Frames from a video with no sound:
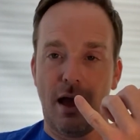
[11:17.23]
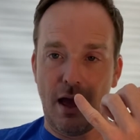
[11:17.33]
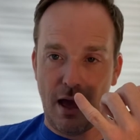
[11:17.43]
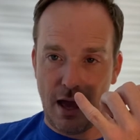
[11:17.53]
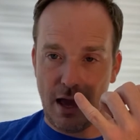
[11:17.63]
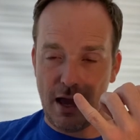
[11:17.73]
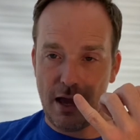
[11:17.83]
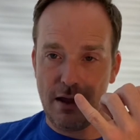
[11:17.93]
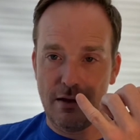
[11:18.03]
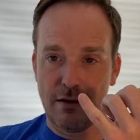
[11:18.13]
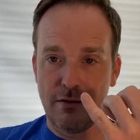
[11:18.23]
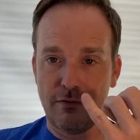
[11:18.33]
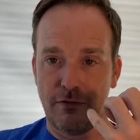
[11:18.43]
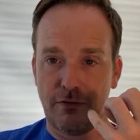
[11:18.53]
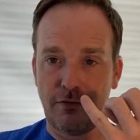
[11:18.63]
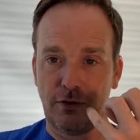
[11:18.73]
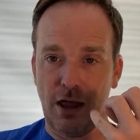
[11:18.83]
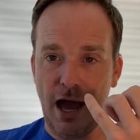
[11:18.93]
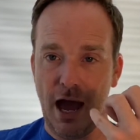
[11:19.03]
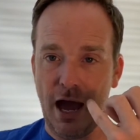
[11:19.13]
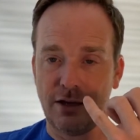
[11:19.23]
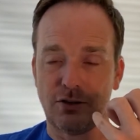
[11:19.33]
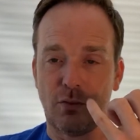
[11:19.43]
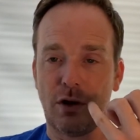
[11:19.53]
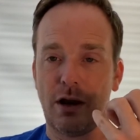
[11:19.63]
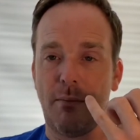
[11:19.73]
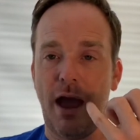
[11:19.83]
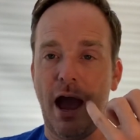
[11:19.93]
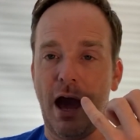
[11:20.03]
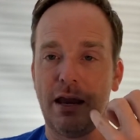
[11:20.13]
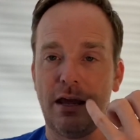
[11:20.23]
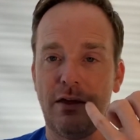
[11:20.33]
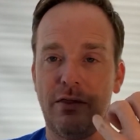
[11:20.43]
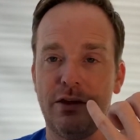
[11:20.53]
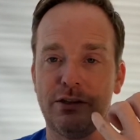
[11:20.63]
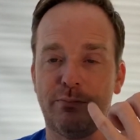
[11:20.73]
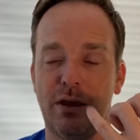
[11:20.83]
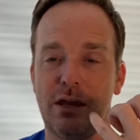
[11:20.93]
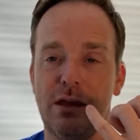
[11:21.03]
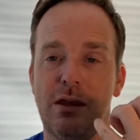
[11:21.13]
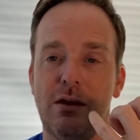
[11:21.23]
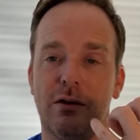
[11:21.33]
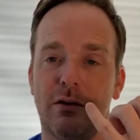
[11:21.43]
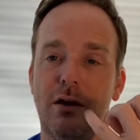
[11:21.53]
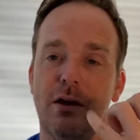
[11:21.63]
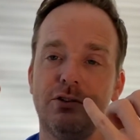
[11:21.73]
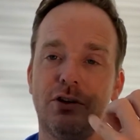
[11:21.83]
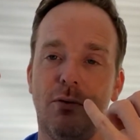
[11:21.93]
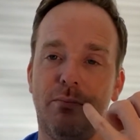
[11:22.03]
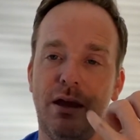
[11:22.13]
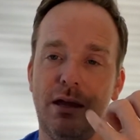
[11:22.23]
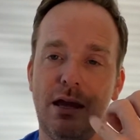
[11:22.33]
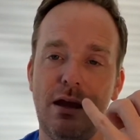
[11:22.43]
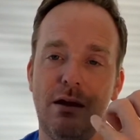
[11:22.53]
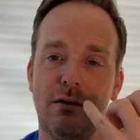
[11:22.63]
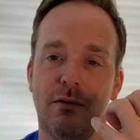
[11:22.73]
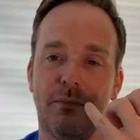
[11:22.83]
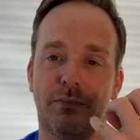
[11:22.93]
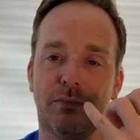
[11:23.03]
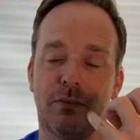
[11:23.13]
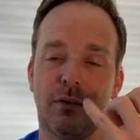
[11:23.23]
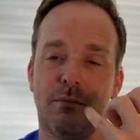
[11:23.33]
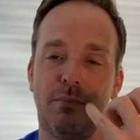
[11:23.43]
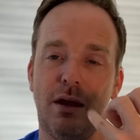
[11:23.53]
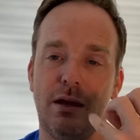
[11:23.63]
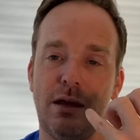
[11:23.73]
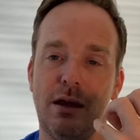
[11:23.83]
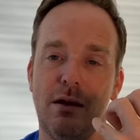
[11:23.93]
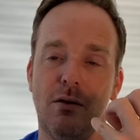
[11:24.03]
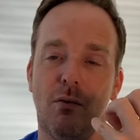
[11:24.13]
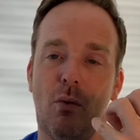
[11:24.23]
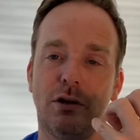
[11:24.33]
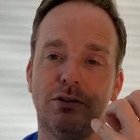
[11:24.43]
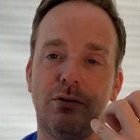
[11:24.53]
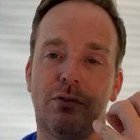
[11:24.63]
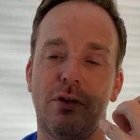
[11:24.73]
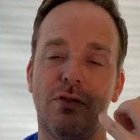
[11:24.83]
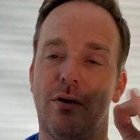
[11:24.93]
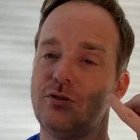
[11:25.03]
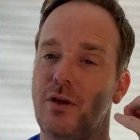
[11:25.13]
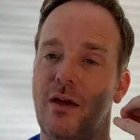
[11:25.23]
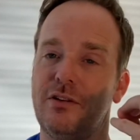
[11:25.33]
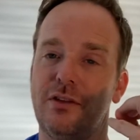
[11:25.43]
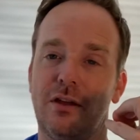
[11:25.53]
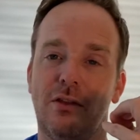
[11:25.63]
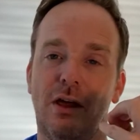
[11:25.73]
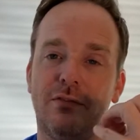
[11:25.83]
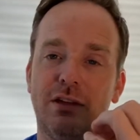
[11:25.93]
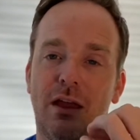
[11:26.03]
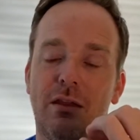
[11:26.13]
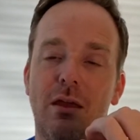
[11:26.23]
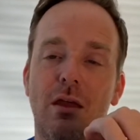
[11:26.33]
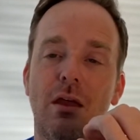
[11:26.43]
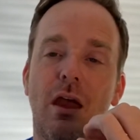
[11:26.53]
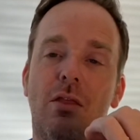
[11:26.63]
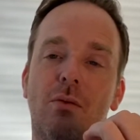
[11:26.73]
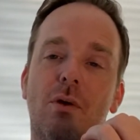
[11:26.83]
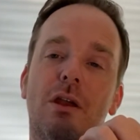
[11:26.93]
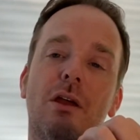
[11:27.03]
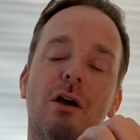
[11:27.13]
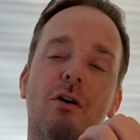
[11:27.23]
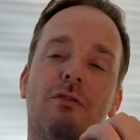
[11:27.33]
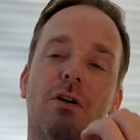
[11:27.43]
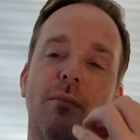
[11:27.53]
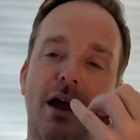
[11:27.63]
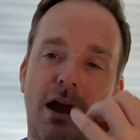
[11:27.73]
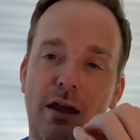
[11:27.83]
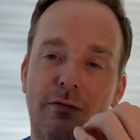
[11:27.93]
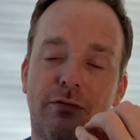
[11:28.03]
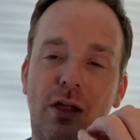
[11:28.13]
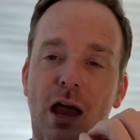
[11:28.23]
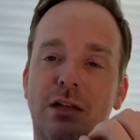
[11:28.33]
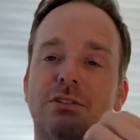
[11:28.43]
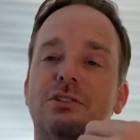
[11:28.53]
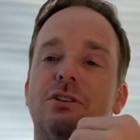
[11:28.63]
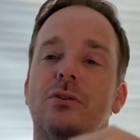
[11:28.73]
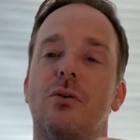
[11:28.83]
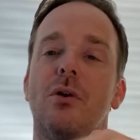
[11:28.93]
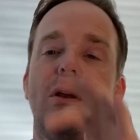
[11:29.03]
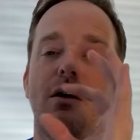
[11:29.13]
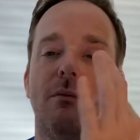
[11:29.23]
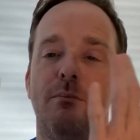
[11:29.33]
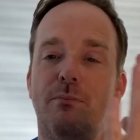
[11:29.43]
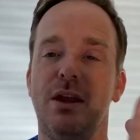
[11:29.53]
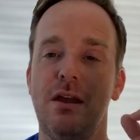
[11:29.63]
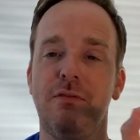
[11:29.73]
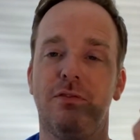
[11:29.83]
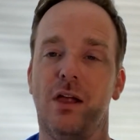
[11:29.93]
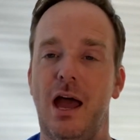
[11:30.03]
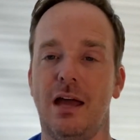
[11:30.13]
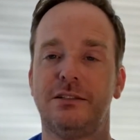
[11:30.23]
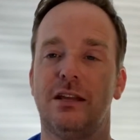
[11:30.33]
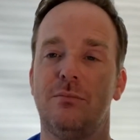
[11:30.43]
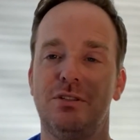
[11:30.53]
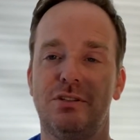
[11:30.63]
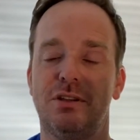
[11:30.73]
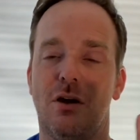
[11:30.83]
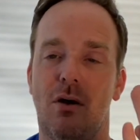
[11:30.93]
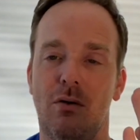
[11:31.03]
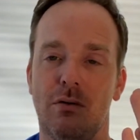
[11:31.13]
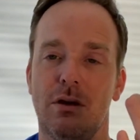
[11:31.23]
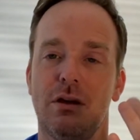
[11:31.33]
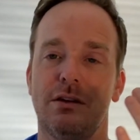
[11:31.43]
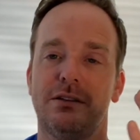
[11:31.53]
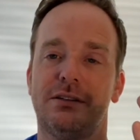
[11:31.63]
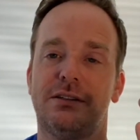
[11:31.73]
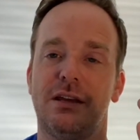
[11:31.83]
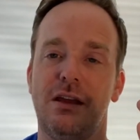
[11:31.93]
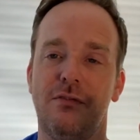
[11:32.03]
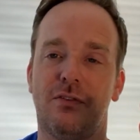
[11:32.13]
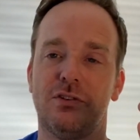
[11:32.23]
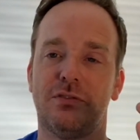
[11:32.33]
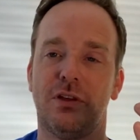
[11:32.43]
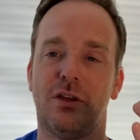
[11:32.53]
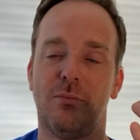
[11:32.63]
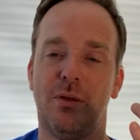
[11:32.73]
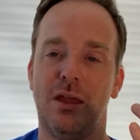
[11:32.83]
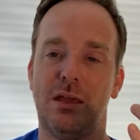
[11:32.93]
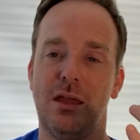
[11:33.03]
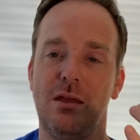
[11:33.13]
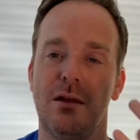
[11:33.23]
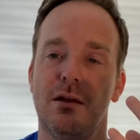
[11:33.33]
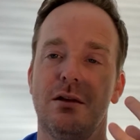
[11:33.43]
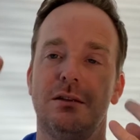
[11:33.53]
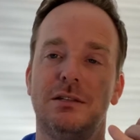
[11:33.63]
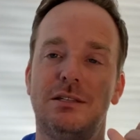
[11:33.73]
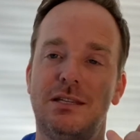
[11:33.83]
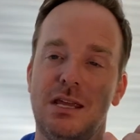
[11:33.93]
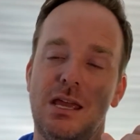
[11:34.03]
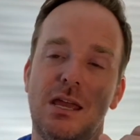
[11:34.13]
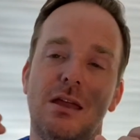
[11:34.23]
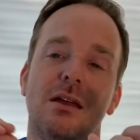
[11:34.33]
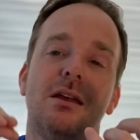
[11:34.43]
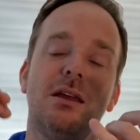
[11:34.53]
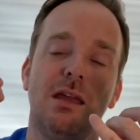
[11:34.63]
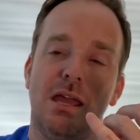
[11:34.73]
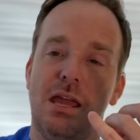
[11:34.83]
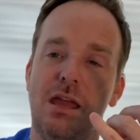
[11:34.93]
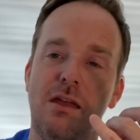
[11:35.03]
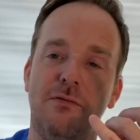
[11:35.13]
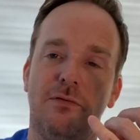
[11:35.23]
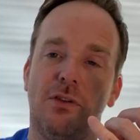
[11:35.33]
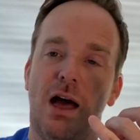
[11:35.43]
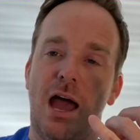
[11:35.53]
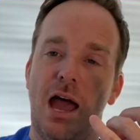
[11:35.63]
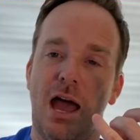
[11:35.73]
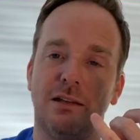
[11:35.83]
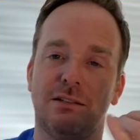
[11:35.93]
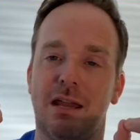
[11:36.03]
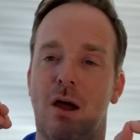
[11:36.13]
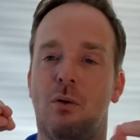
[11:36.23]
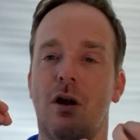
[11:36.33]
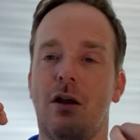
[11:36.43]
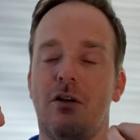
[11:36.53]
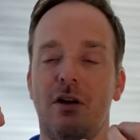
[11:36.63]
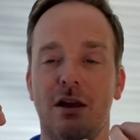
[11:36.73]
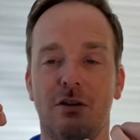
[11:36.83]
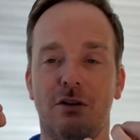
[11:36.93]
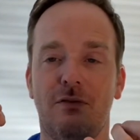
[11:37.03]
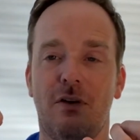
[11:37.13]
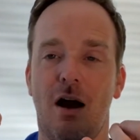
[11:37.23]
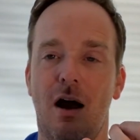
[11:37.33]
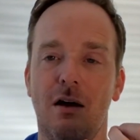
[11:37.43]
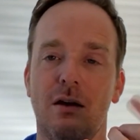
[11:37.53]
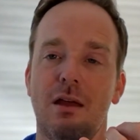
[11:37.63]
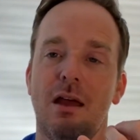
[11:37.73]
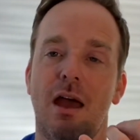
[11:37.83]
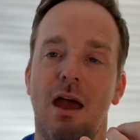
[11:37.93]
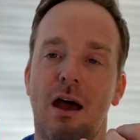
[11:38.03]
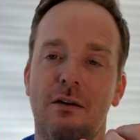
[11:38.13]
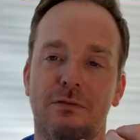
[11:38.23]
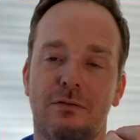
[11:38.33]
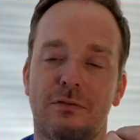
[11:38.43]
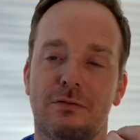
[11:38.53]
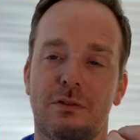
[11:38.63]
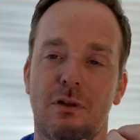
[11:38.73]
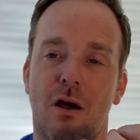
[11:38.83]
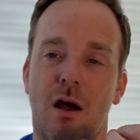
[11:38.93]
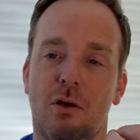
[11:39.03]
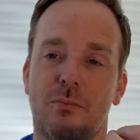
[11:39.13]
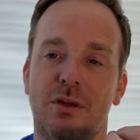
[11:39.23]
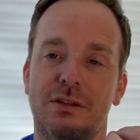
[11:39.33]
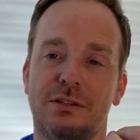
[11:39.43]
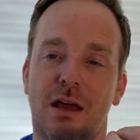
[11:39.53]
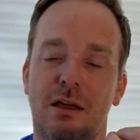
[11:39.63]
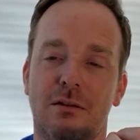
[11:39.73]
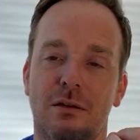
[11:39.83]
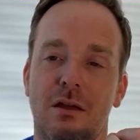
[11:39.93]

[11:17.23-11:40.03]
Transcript: A, flat, we're going to add in this pinky here. So pinky, pinky, one, two, three, thumb. So everything in the left hand. And then we're going to go from A flat to B flat, same as do, C, first finger, pinky, D, E flat, now we're on our regular fa, F, awkward P sign,